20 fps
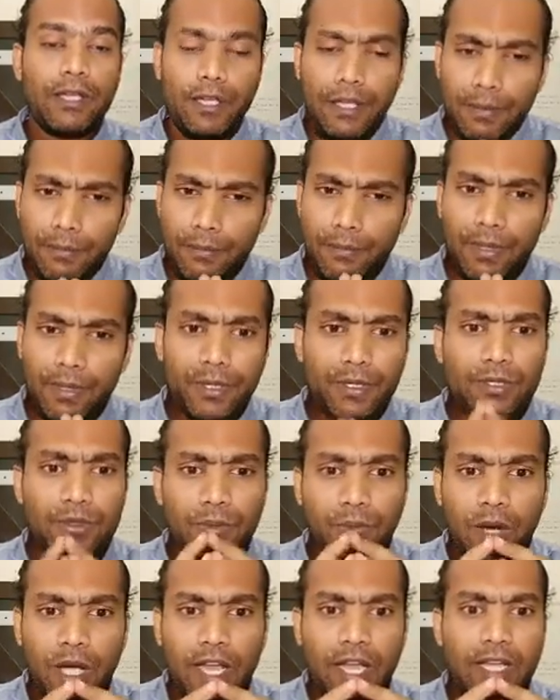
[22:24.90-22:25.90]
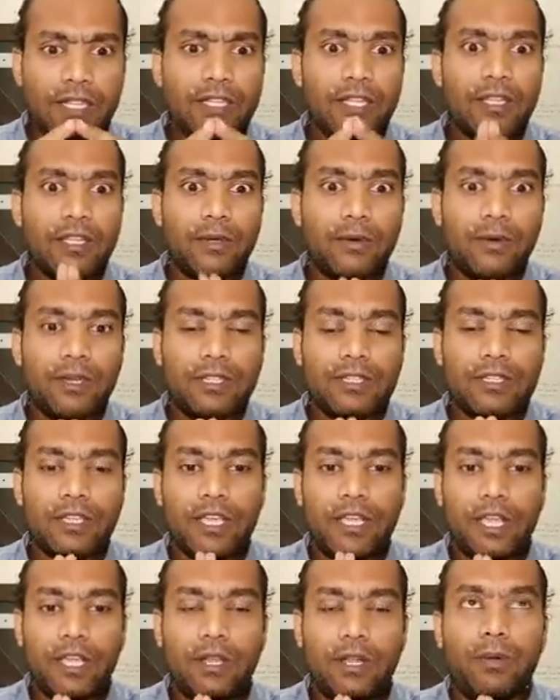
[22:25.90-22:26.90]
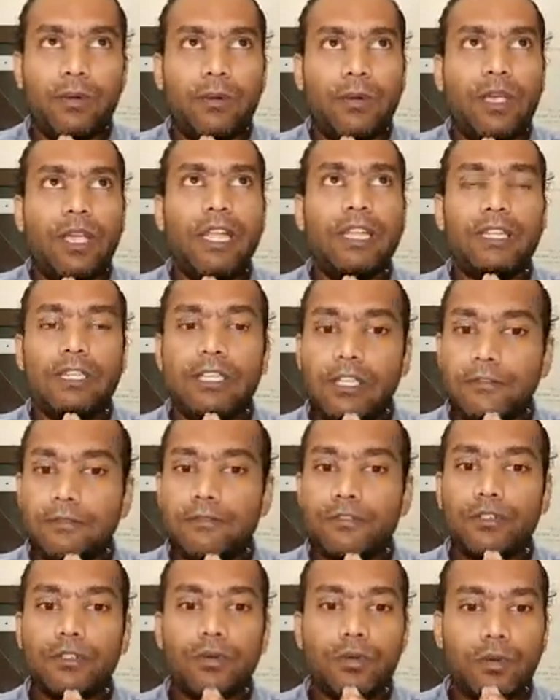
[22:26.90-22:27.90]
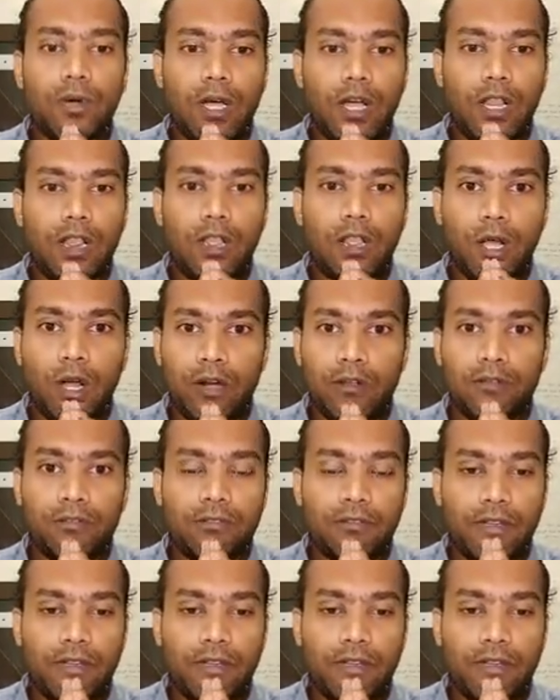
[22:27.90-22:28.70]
Because why I tell you is like, it gives you a lot of